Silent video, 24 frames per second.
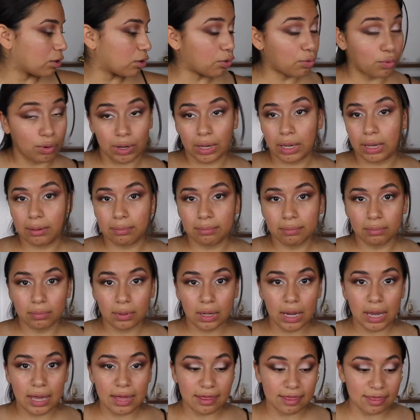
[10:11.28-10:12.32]
Cream,
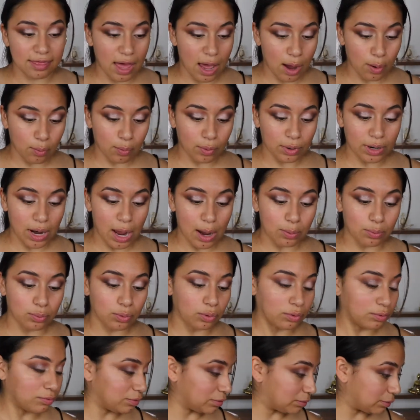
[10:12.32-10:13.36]
and that one I
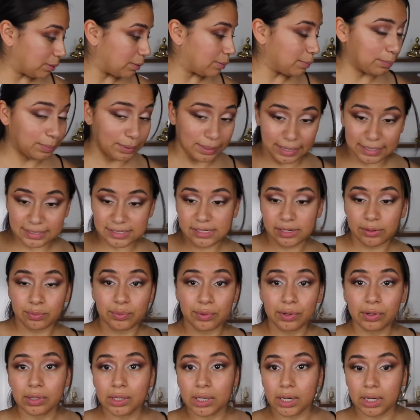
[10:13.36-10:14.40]
will blend it
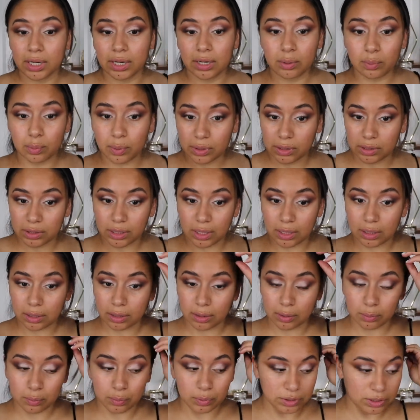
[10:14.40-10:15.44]
real good with
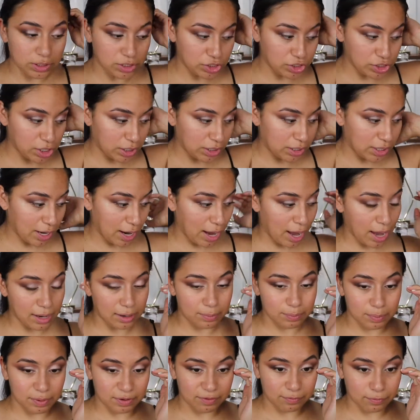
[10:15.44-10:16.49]
the shade that I
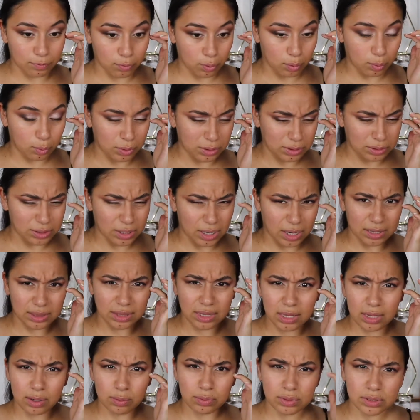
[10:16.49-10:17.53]
had before. What I
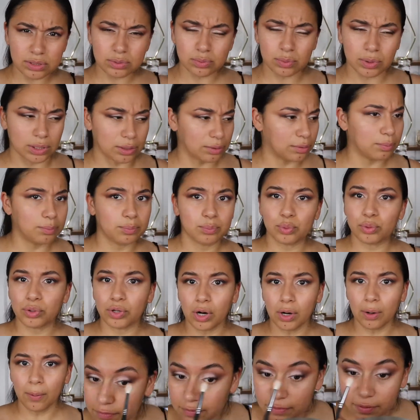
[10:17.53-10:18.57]
think it was, what,
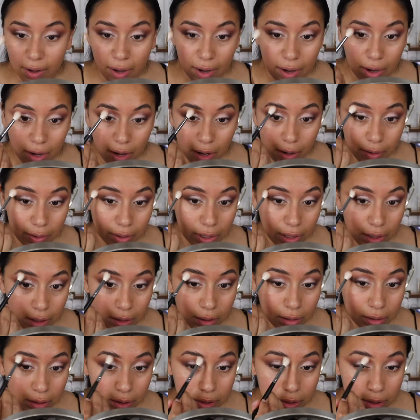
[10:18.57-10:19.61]
Puder? Very
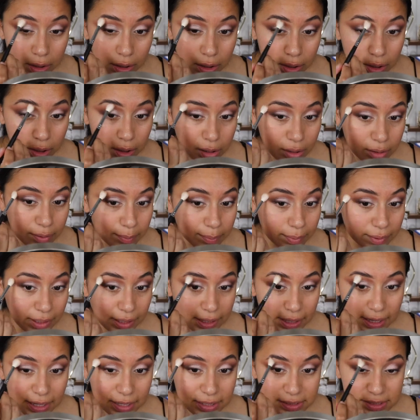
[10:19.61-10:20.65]
good,
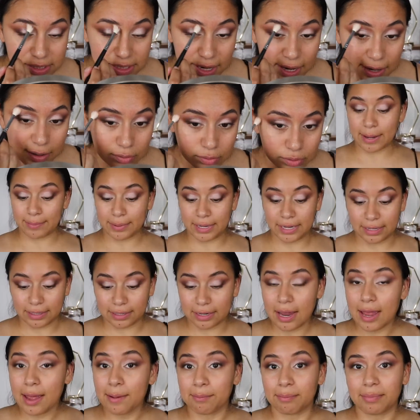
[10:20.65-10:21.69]
blend it out. I mean,
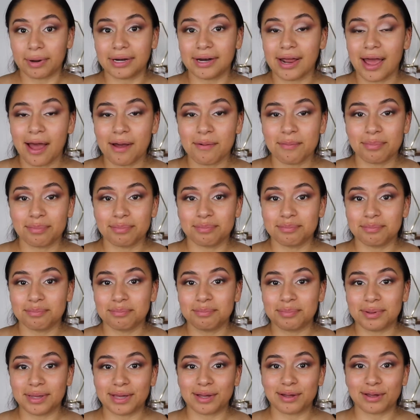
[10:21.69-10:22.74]
might not
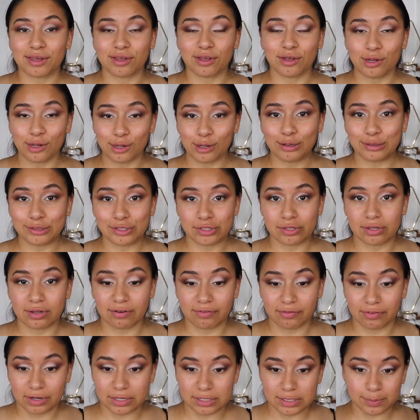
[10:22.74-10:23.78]
be a huge
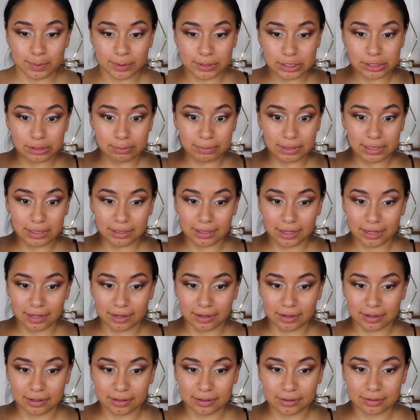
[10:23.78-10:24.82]
difference, but to me,
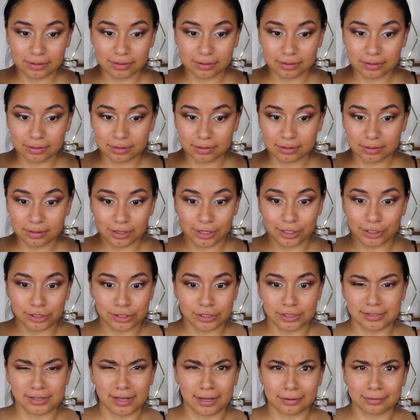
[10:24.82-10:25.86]
like, it
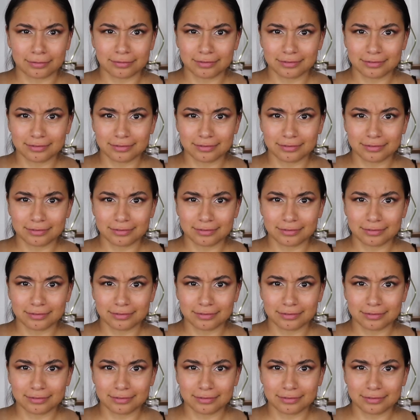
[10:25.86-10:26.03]
just did.